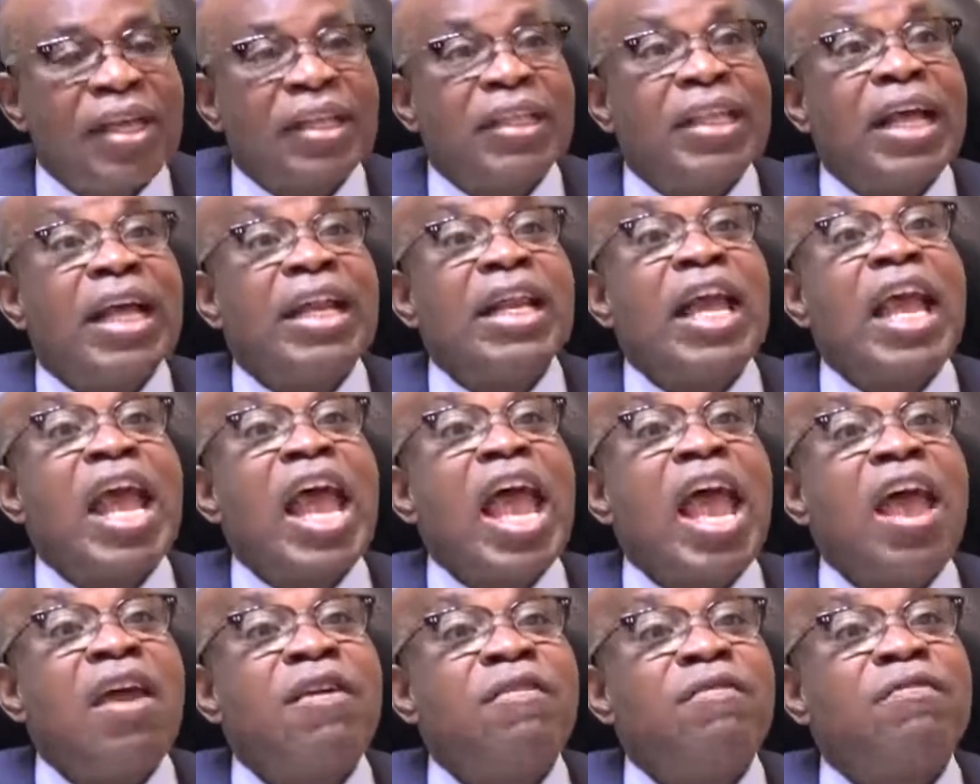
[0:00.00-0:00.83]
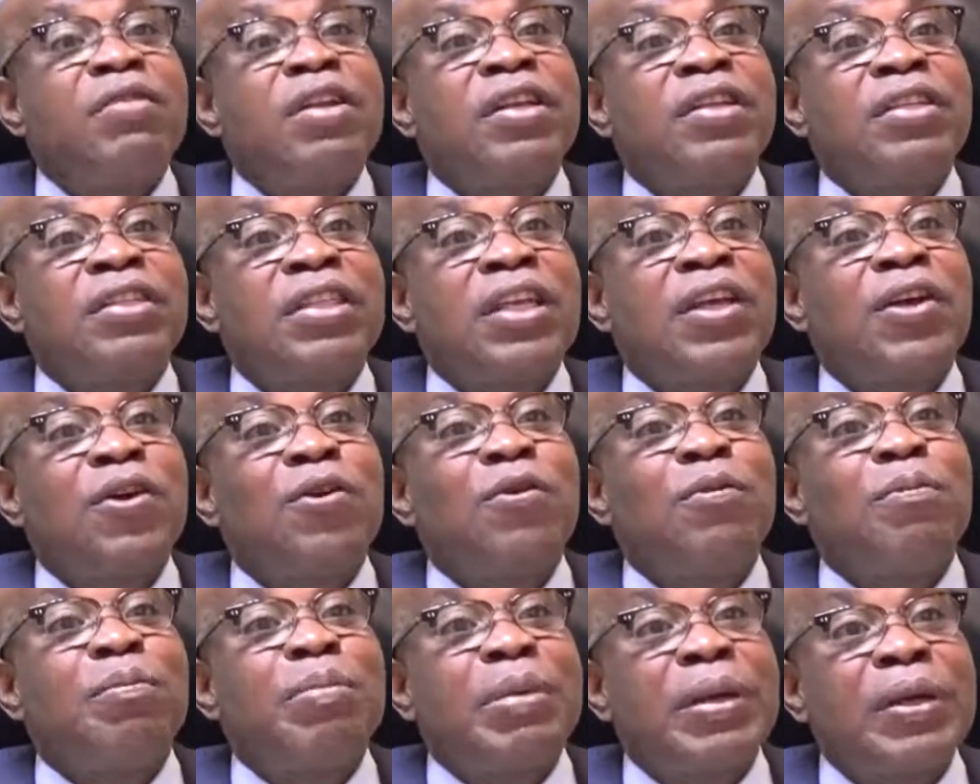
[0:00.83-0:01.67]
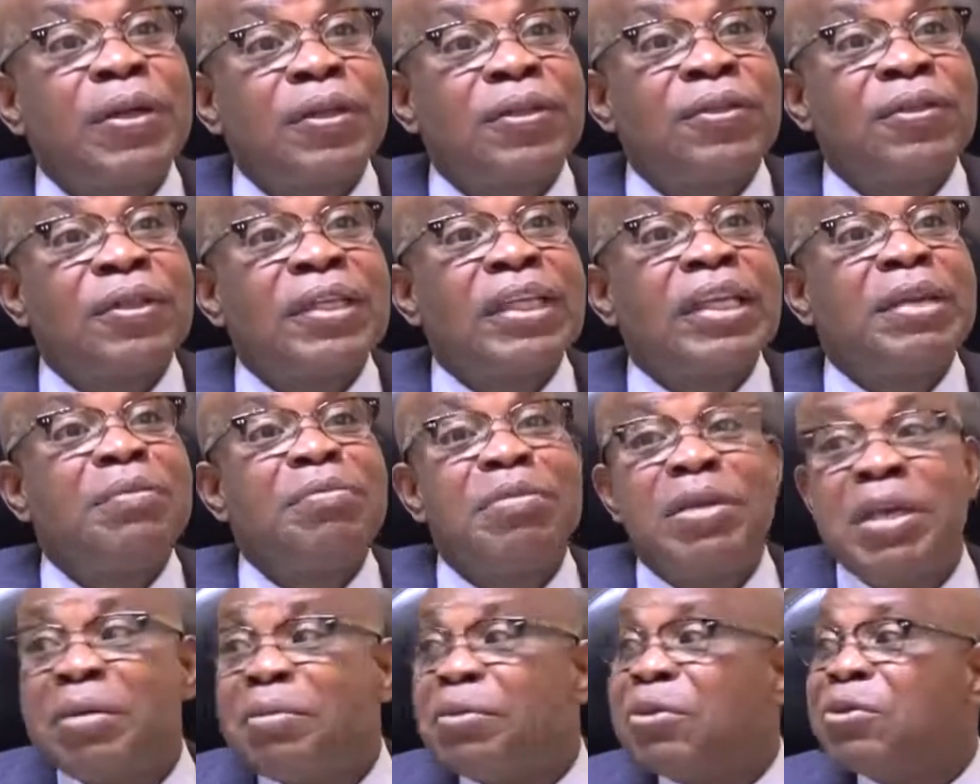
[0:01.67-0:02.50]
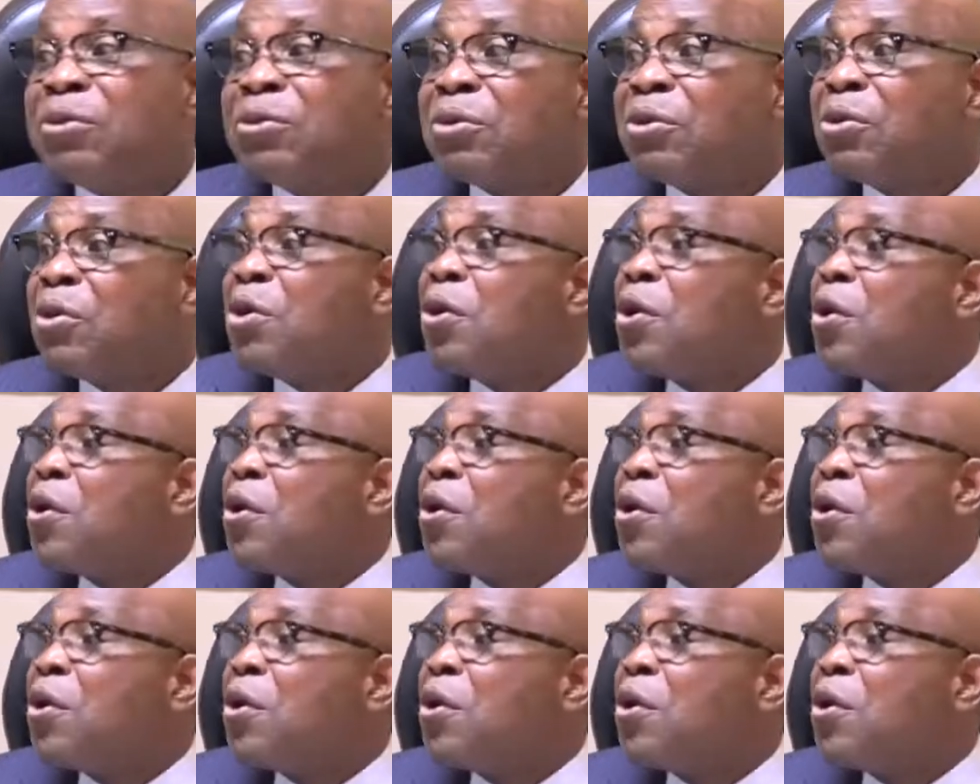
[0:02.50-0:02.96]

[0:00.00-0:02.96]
that every single person can be able to